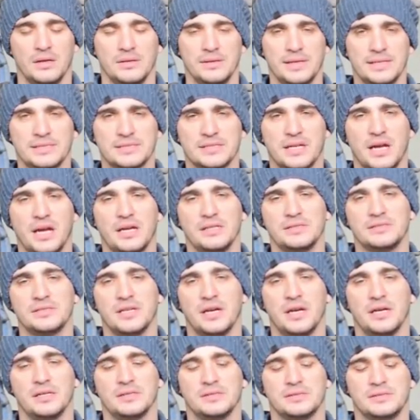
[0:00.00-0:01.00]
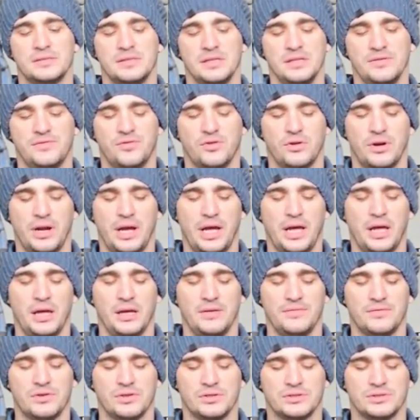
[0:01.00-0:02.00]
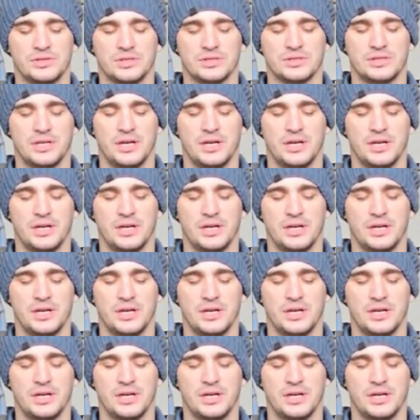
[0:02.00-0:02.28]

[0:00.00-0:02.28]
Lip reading: Next case is D4A versus